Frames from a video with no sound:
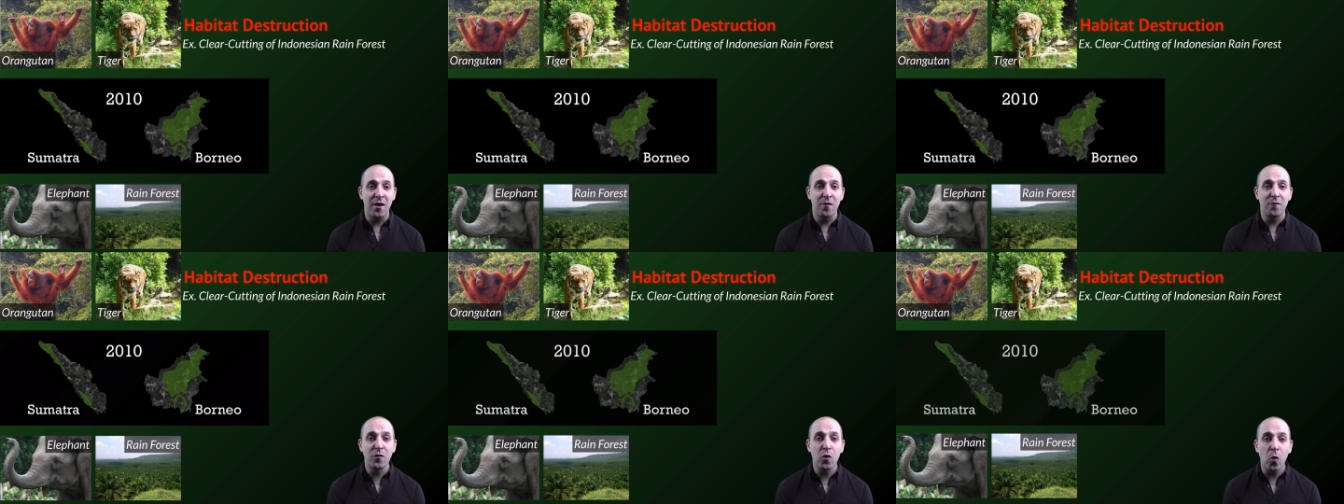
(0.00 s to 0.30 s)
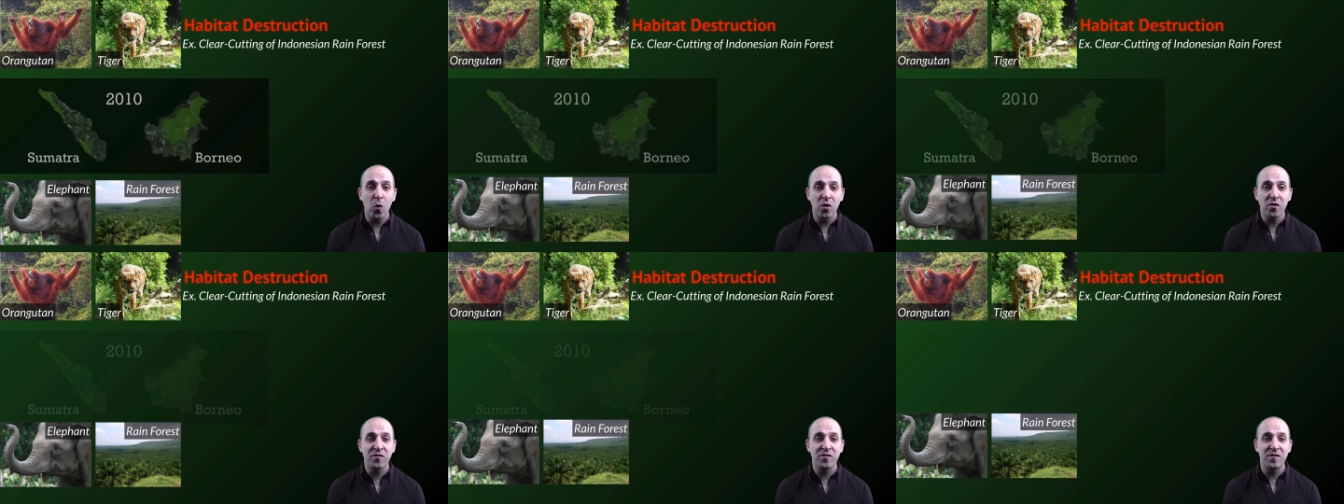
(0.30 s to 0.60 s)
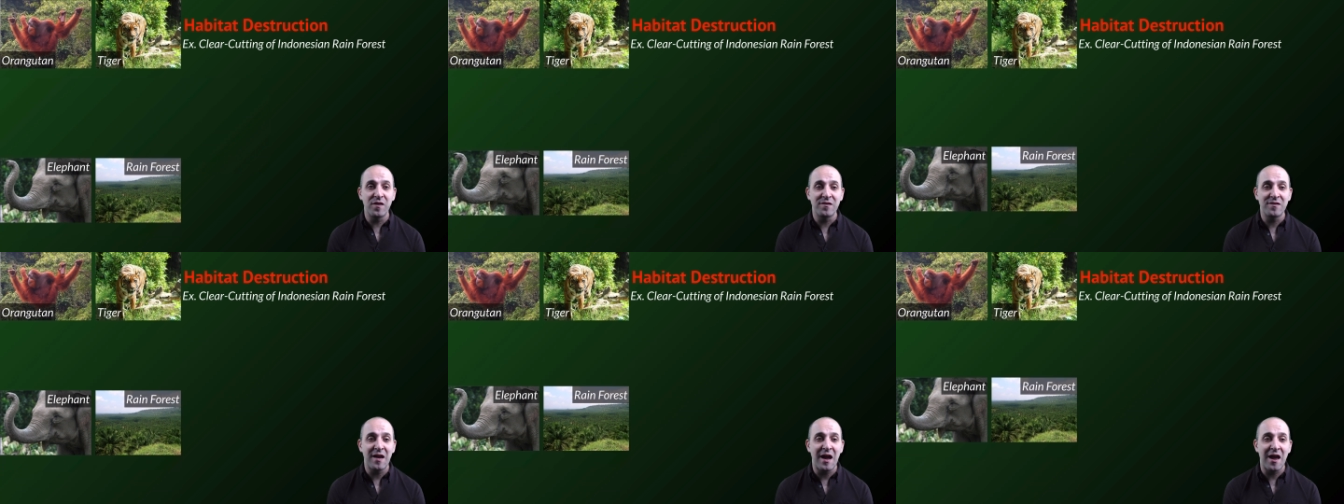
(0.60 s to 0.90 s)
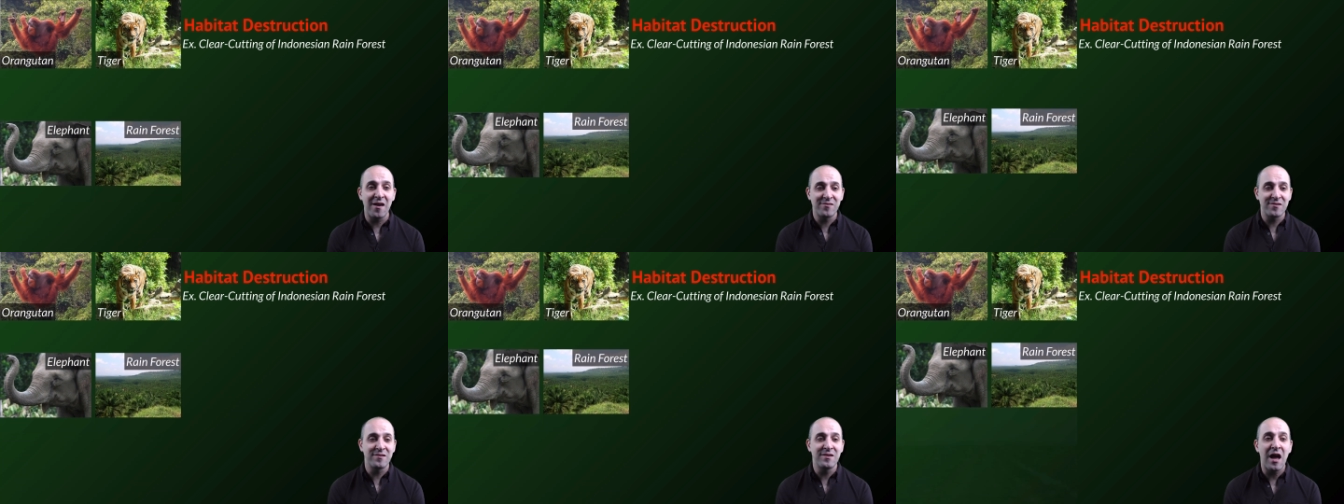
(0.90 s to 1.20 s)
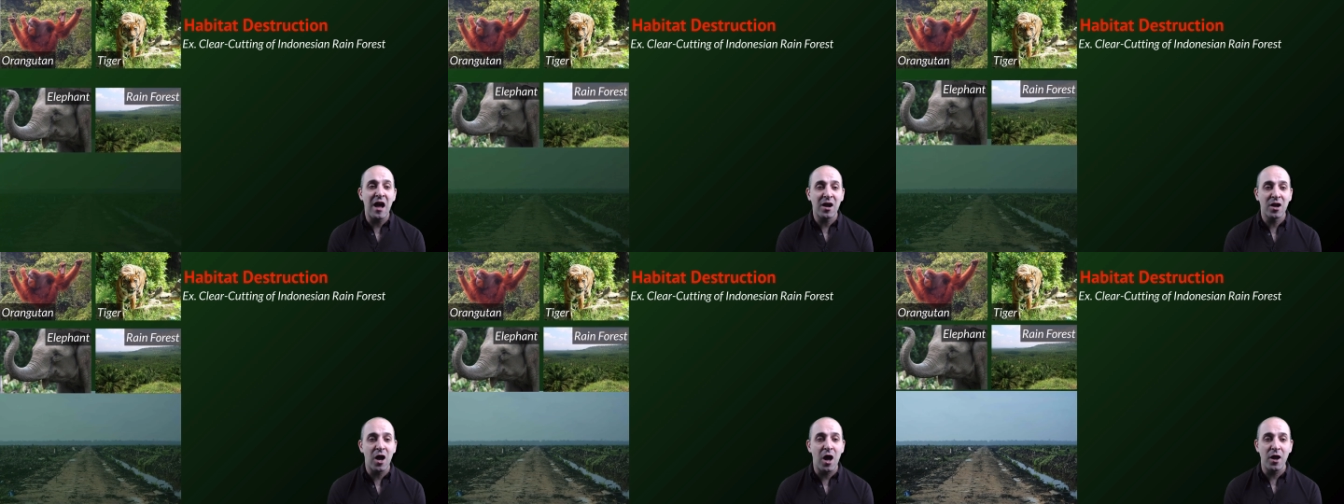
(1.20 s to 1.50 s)
Of course, this has
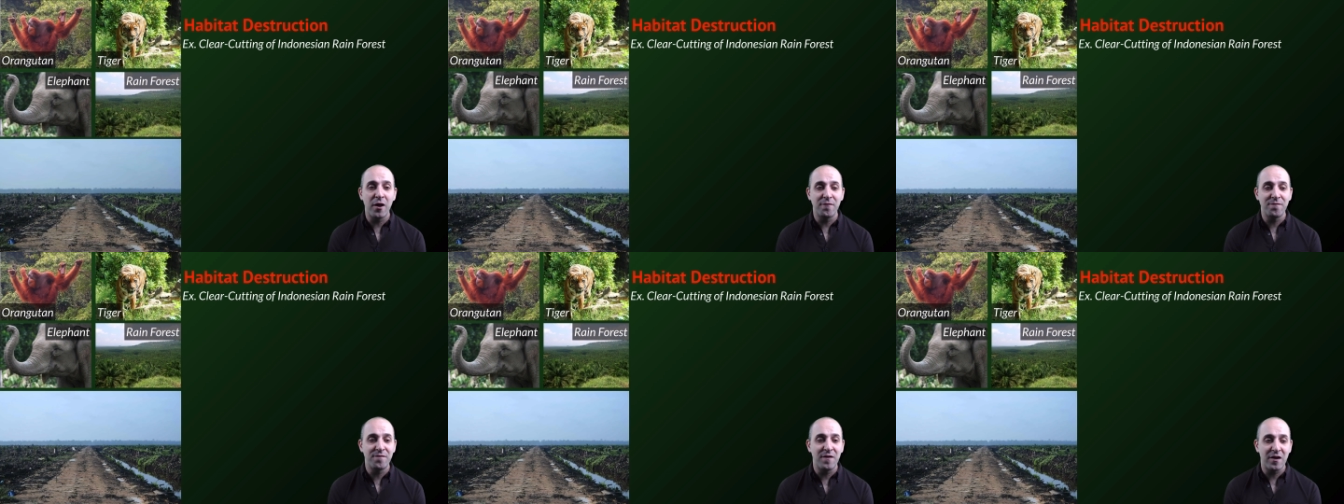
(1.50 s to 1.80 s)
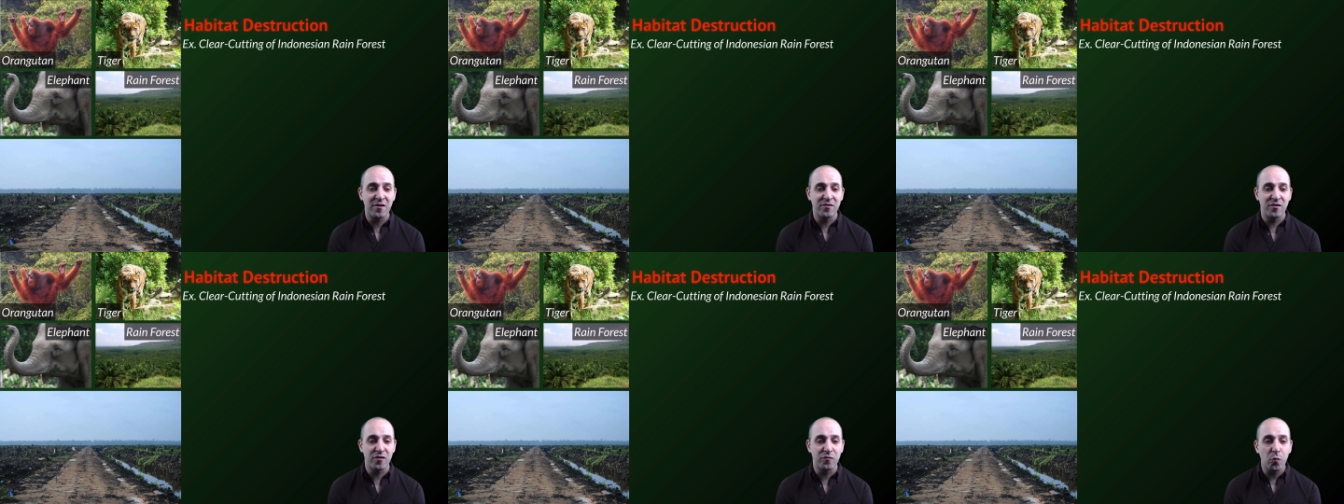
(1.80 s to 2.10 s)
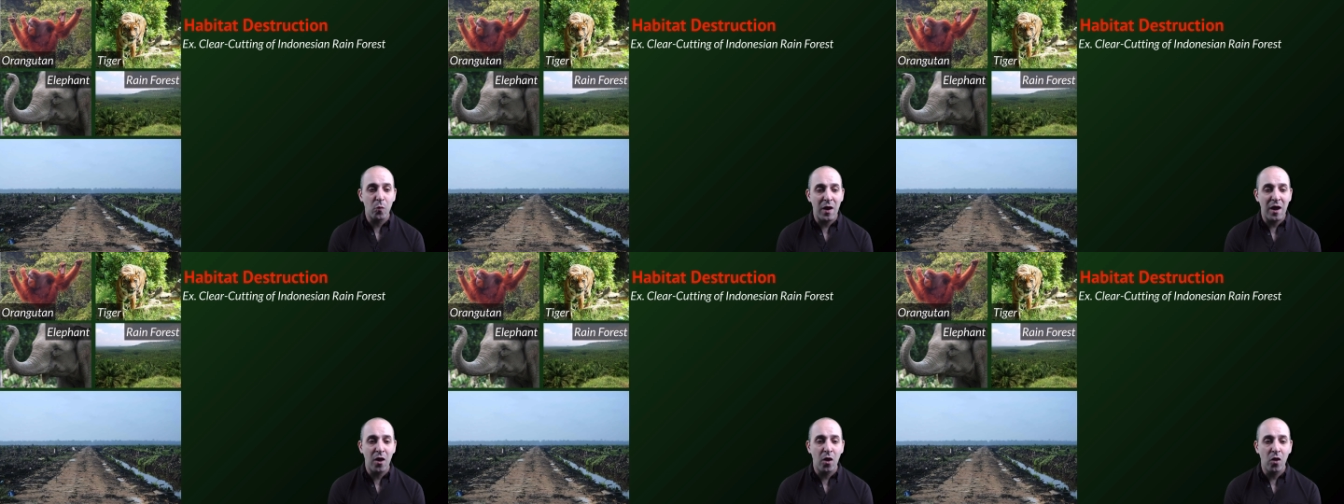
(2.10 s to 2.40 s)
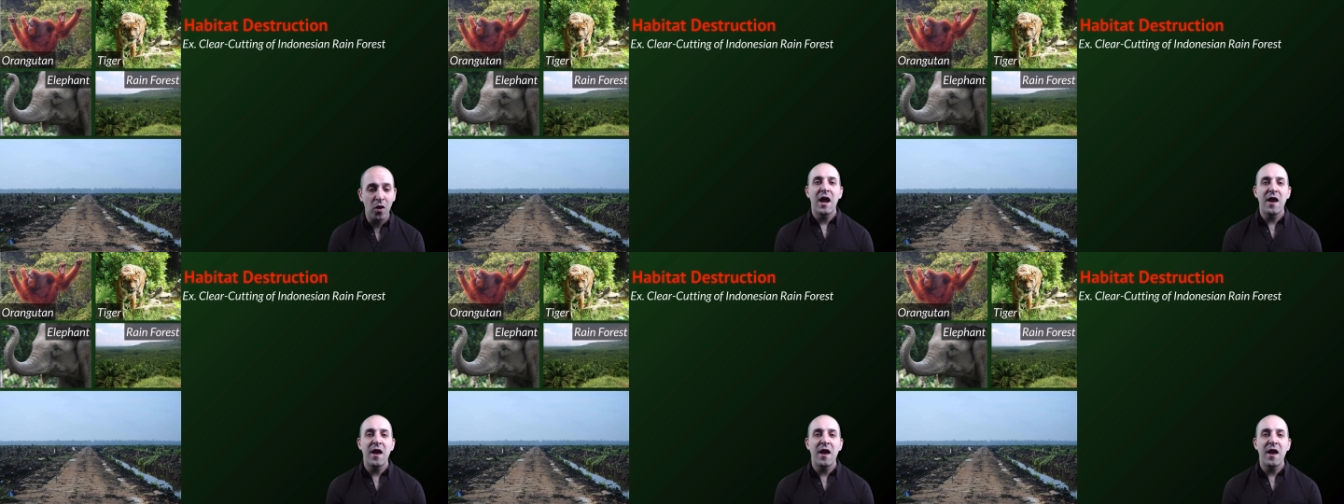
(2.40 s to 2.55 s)
knock-on effects as well,